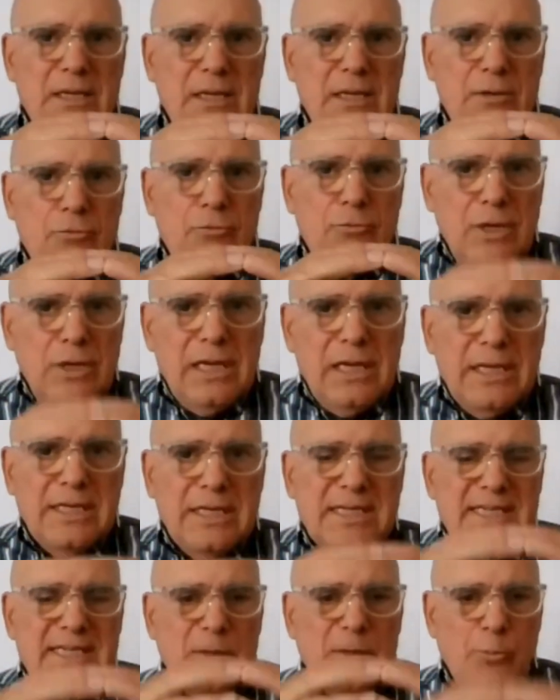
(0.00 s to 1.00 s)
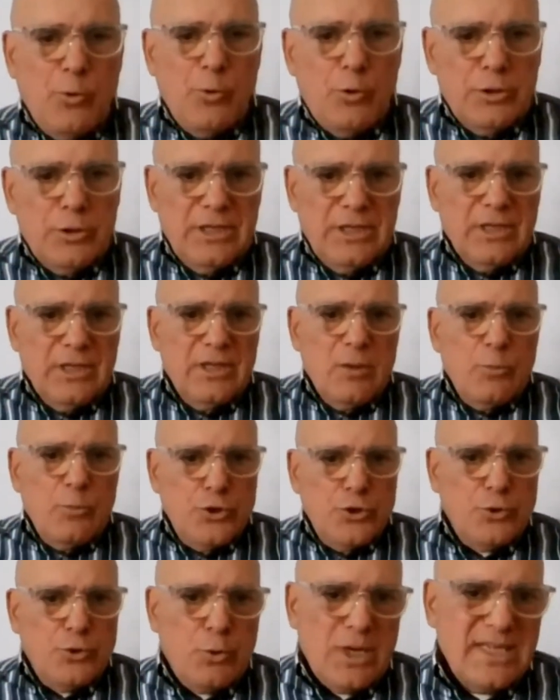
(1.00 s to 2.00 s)
really supporting the
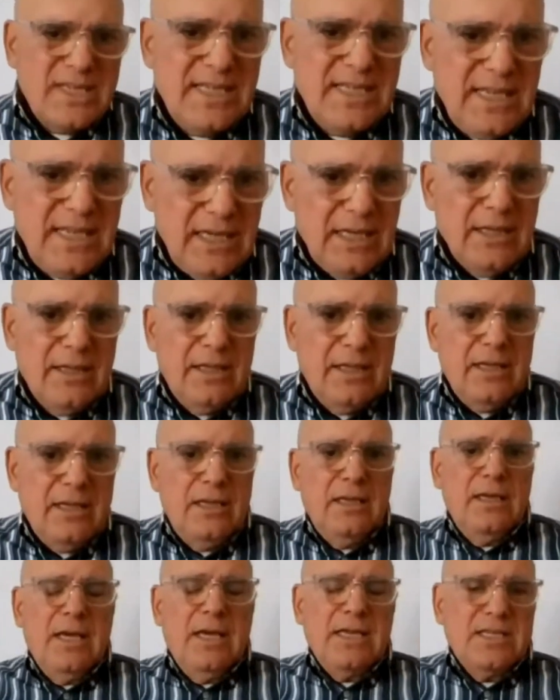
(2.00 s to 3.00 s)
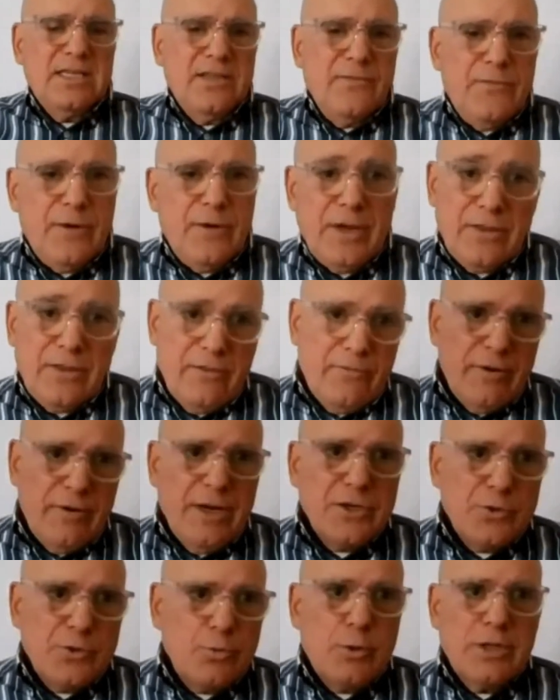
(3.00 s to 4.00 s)
bourgeoisie, the
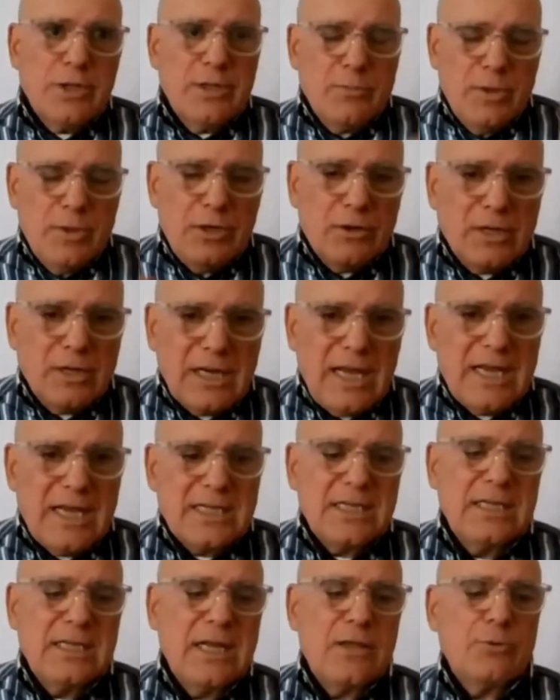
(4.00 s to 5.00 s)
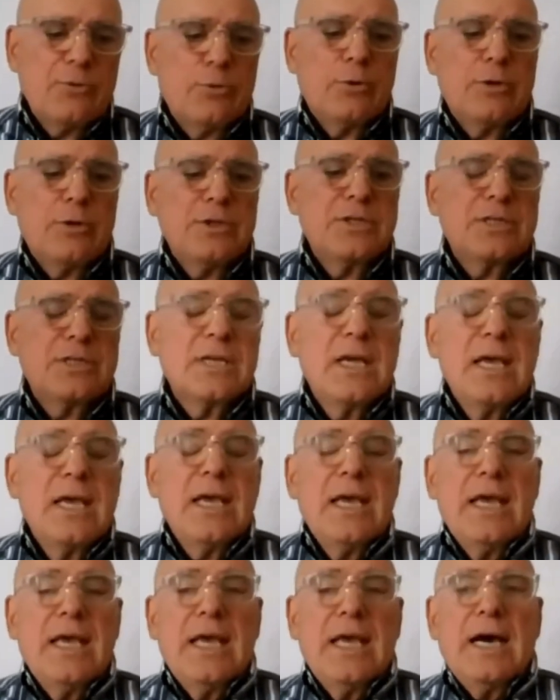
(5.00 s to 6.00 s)
French word, the middle class, in other words.
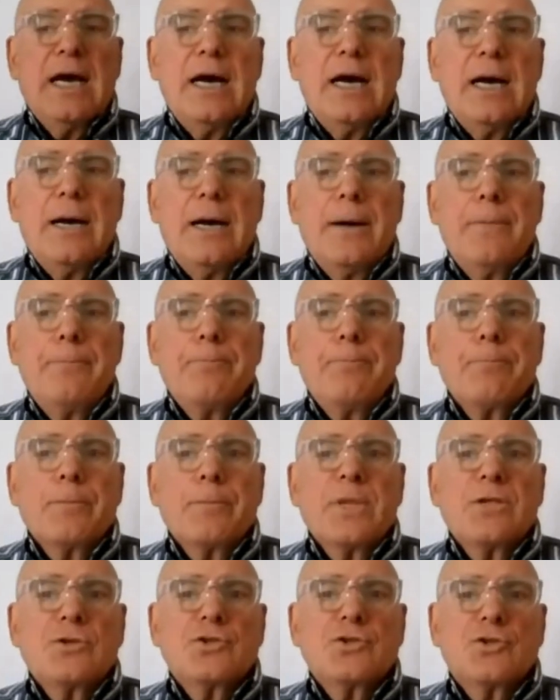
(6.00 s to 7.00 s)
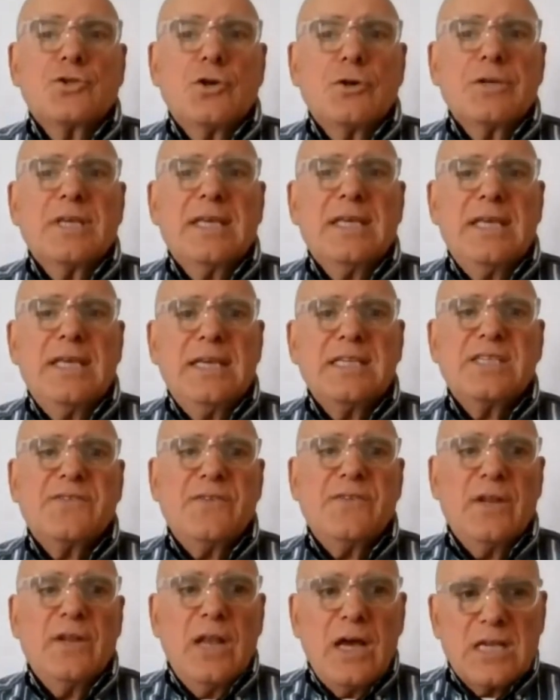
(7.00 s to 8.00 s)
So his
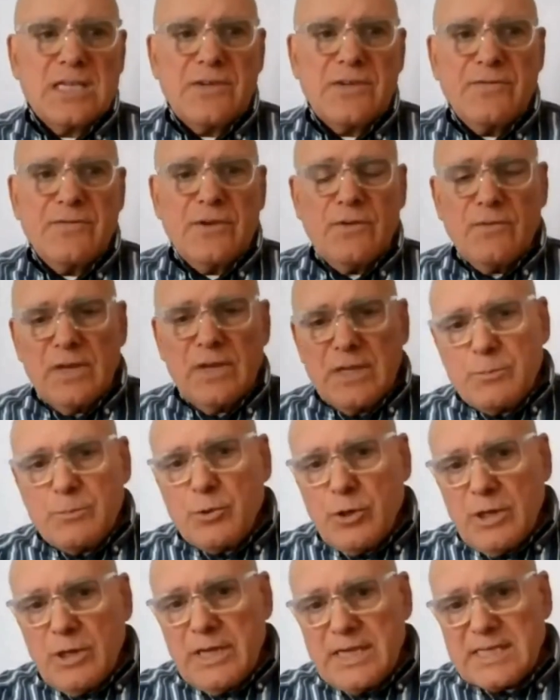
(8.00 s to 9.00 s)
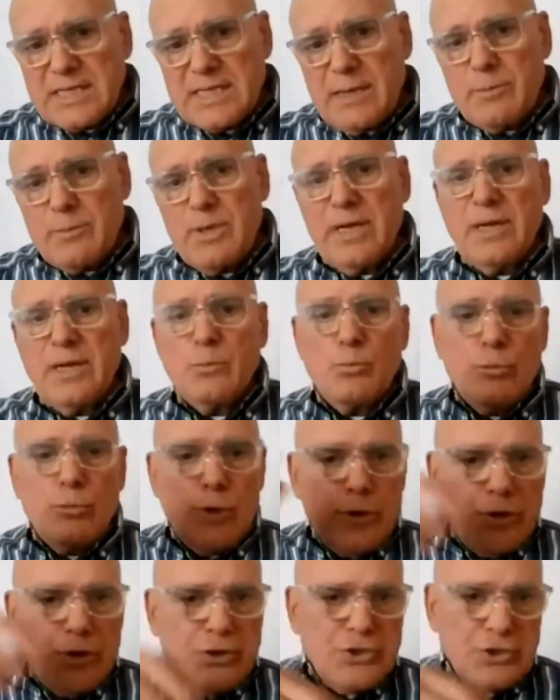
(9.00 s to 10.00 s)
philosophy of liberalism
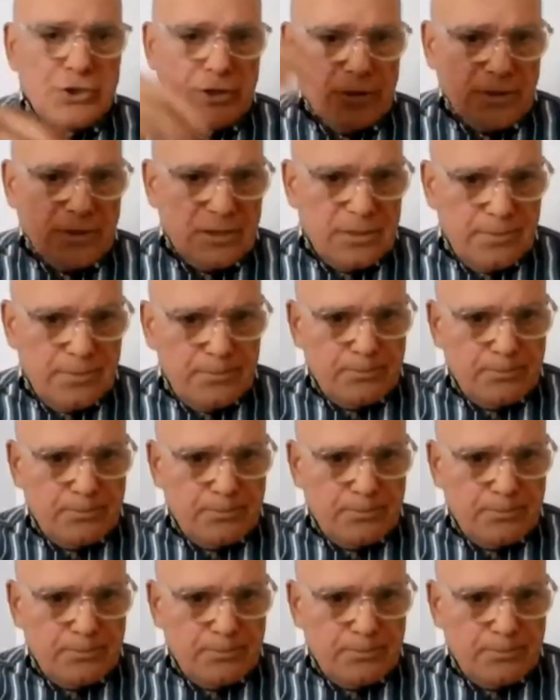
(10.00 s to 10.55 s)
emerges